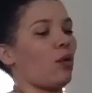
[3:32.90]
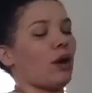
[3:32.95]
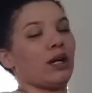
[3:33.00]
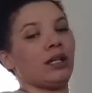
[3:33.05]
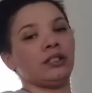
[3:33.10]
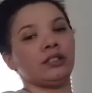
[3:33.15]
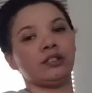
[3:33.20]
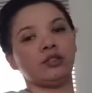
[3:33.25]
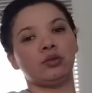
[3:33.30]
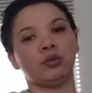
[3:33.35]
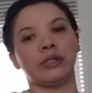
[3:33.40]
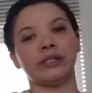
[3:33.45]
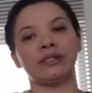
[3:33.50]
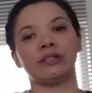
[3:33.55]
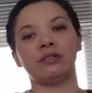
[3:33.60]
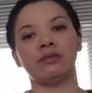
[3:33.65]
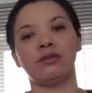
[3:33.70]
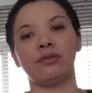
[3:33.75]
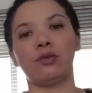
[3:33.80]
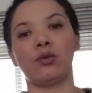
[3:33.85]
while you're
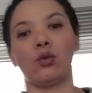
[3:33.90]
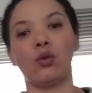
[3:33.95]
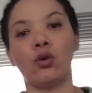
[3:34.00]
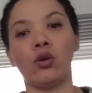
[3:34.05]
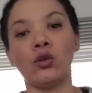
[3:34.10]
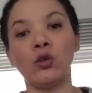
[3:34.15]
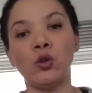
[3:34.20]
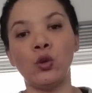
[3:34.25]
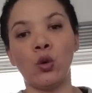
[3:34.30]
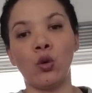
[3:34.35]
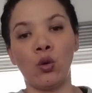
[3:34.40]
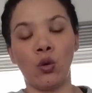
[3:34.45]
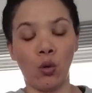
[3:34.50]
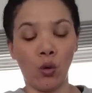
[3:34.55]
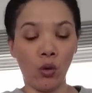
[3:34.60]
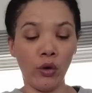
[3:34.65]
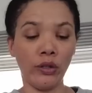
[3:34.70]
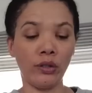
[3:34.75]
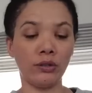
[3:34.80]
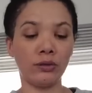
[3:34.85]
waiting for your
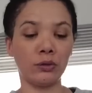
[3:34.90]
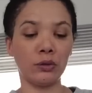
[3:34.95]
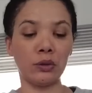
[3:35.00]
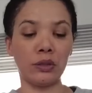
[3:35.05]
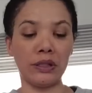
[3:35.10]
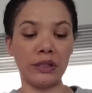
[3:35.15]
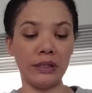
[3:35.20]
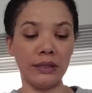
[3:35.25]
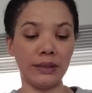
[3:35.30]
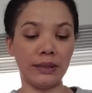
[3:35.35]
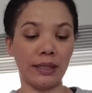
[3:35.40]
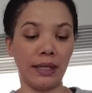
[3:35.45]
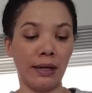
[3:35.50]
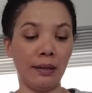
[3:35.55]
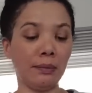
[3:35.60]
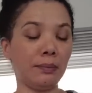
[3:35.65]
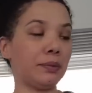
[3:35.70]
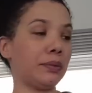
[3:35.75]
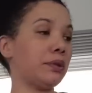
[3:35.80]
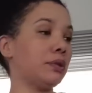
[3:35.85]
oil to heat
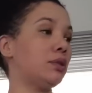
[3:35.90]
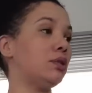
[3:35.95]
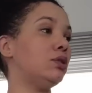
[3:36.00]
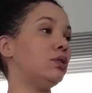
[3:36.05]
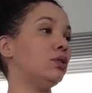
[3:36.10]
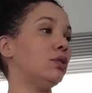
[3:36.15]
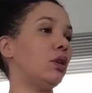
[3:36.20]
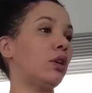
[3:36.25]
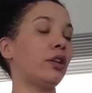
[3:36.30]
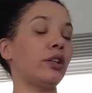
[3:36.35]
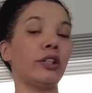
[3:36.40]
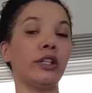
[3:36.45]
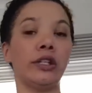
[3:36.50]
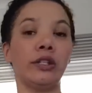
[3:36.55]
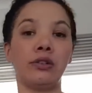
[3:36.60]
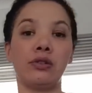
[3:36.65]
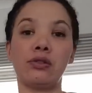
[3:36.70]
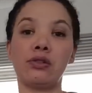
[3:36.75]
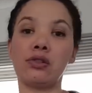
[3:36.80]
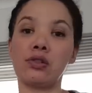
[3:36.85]
up, you are
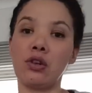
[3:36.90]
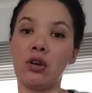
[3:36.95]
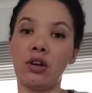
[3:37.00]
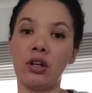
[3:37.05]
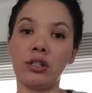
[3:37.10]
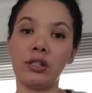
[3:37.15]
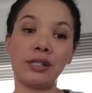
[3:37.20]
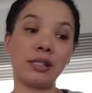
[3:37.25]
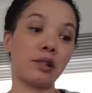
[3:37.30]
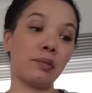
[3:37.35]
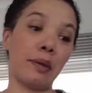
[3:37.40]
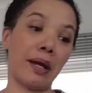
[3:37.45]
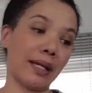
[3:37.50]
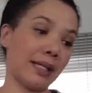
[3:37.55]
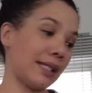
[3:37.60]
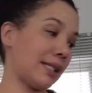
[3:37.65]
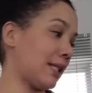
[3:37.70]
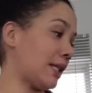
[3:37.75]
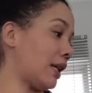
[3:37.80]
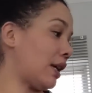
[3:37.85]
going to start
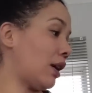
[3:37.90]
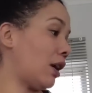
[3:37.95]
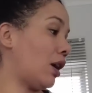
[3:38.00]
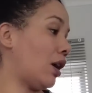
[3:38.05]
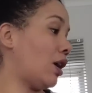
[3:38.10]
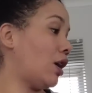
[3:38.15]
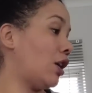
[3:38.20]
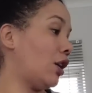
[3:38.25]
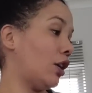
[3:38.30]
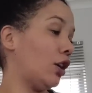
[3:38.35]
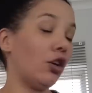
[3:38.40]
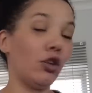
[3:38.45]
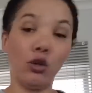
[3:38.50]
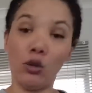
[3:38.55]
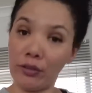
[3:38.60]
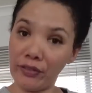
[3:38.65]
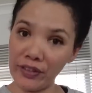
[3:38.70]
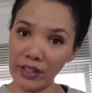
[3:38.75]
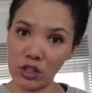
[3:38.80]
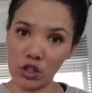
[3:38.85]
spicing
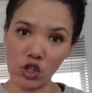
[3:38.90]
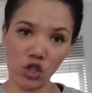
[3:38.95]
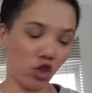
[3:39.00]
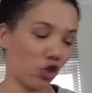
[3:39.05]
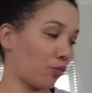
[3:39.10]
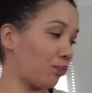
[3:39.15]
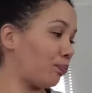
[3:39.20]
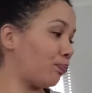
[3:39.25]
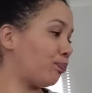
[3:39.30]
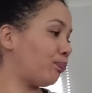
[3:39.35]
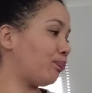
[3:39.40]
your fish.